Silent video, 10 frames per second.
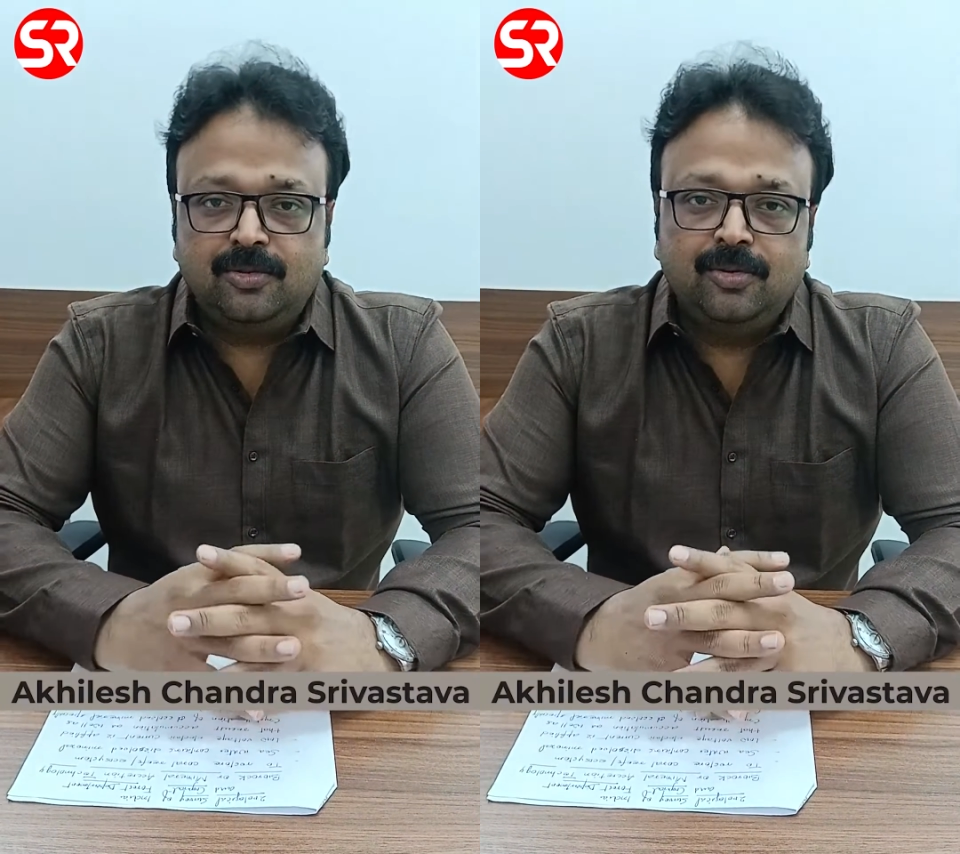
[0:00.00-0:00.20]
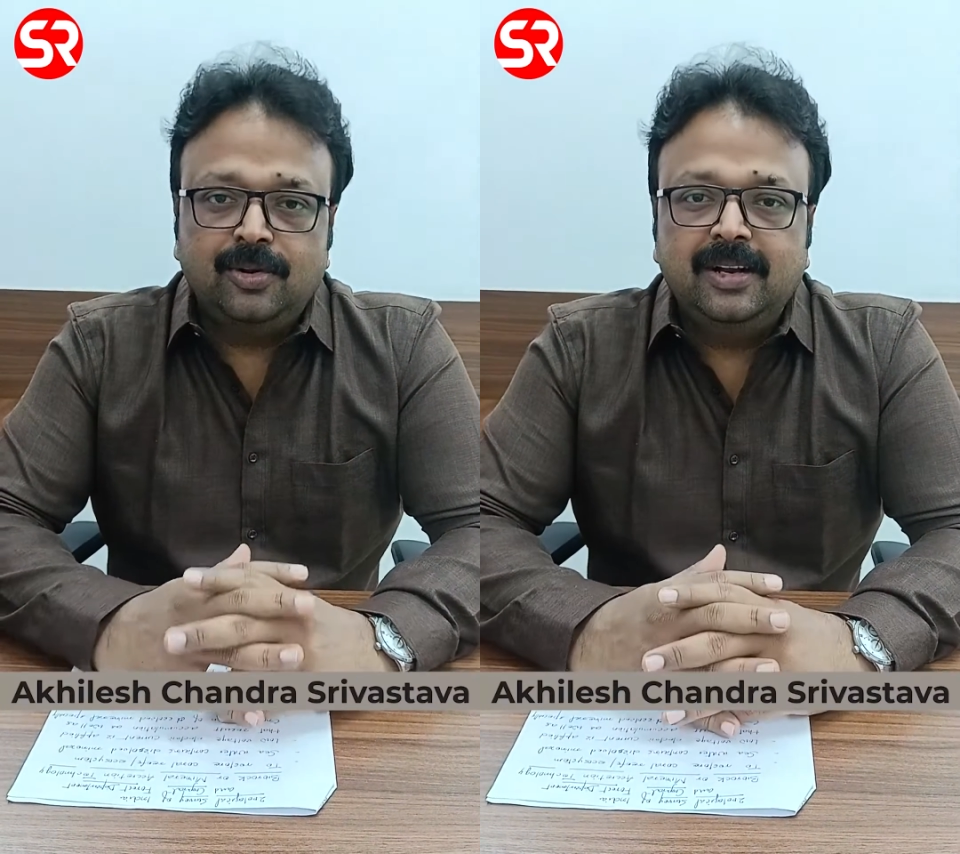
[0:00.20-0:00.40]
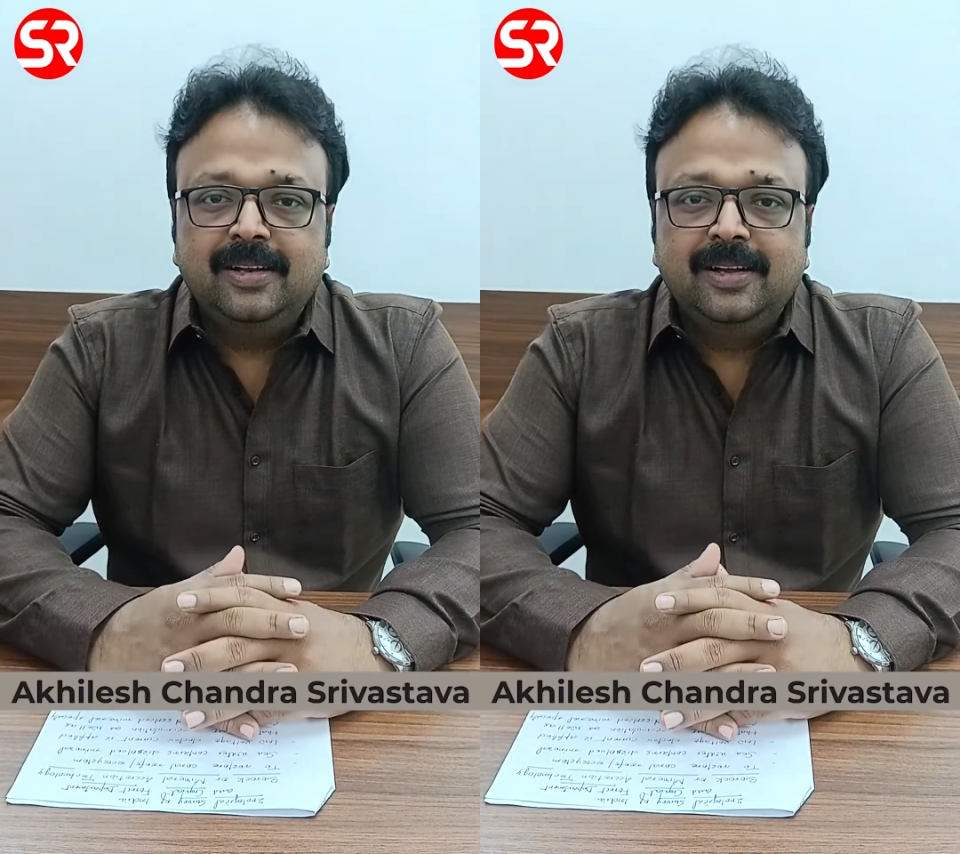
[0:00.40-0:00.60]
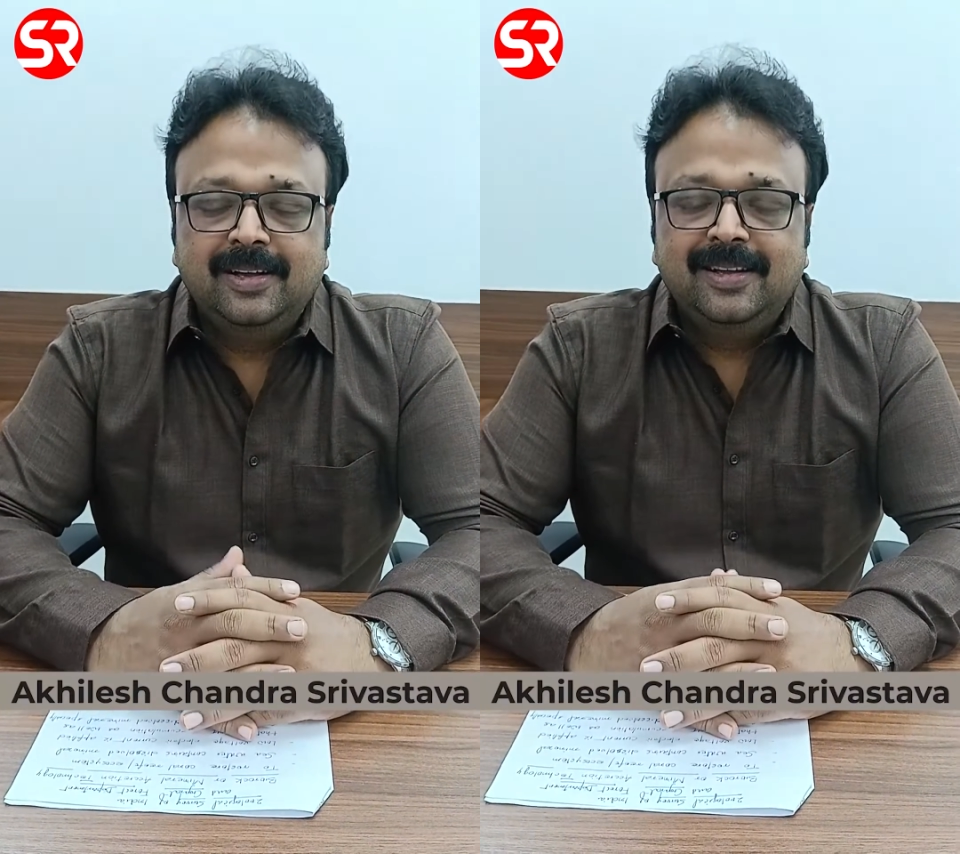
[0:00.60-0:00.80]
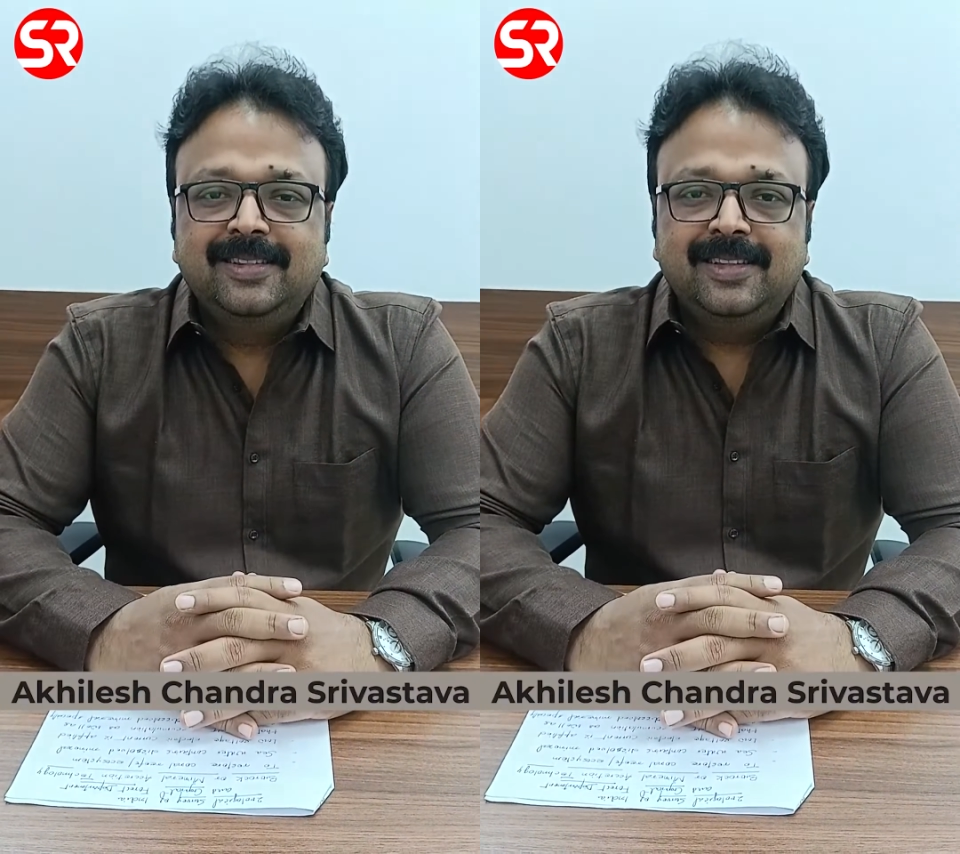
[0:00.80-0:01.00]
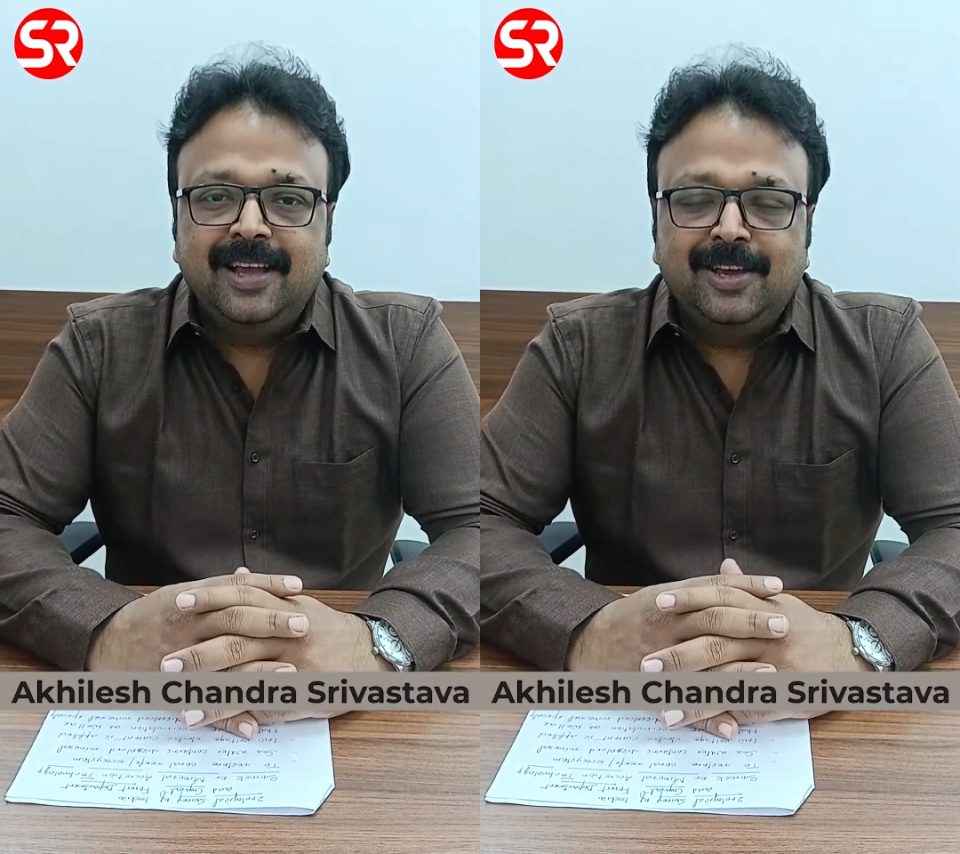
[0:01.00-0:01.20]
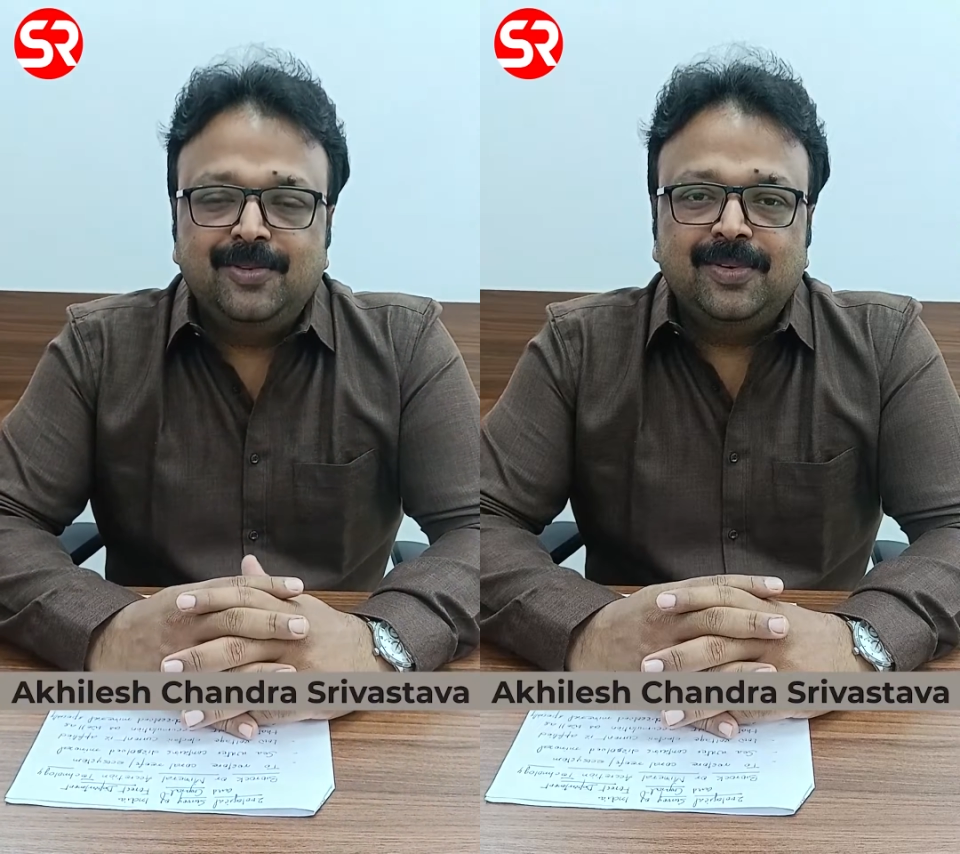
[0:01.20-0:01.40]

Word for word: coral. Thank